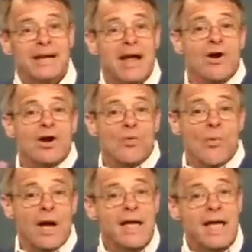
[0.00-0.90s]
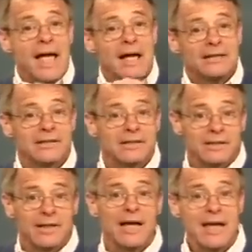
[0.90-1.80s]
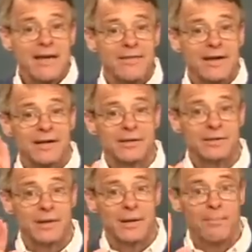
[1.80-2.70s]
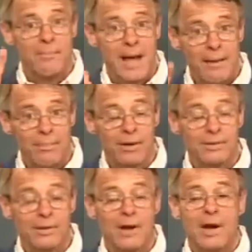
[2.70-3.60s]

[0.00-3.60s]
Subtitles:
carried away as a slave into Babylon,